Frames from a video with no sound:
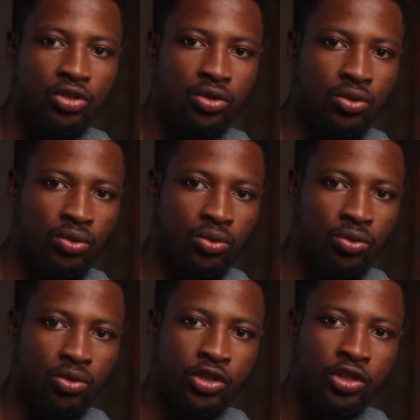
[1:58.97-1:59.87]

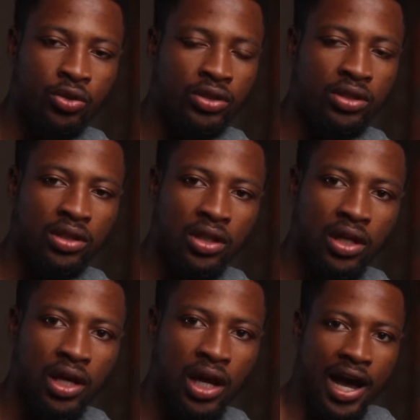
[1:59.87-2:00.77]
to shoot
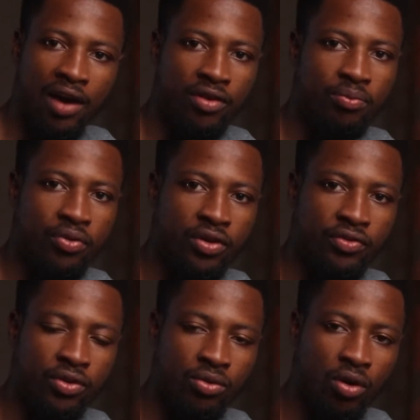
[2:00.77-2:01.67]
and have a
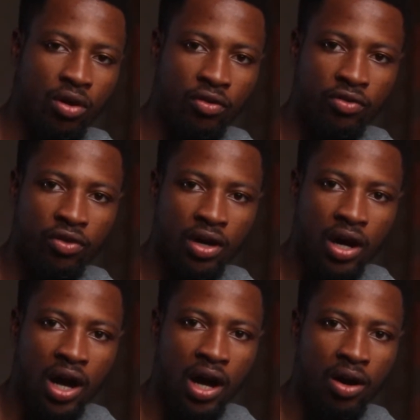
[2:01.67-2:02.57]
preview of
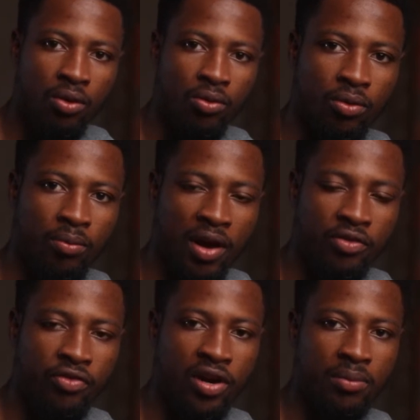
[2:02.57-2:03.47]
how my
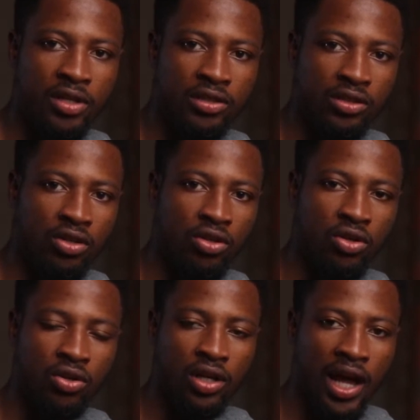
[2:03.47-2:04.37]
frame is going to
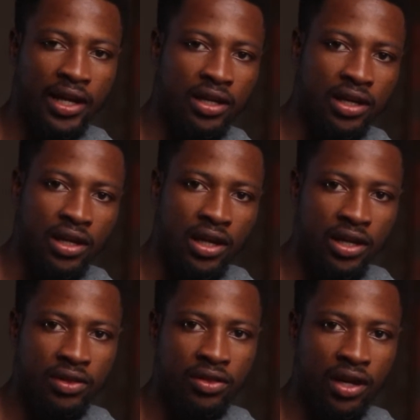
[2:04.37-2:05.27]
look like
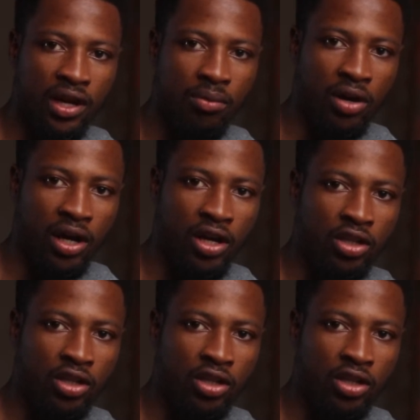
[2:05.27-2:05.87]
in the camera.